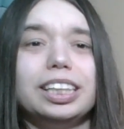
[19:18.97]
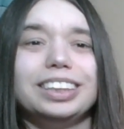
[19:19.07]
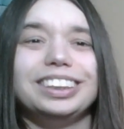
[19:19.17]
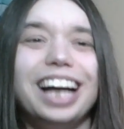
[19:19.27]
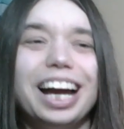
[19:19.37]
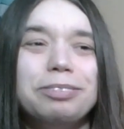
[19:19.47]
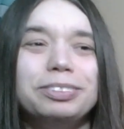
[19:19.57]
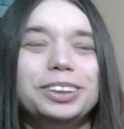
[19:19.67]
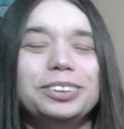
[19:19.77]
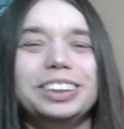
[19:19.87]
time
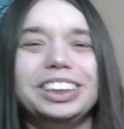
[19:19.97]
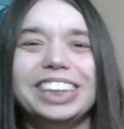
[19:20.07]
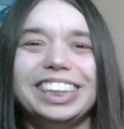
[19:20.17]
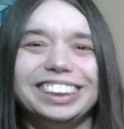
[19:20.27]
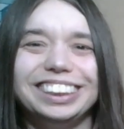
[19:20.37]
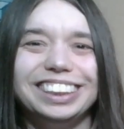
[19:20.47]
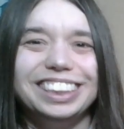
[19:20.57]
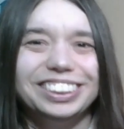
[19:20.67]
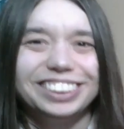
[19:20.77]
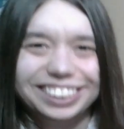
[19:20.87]
to adjust to your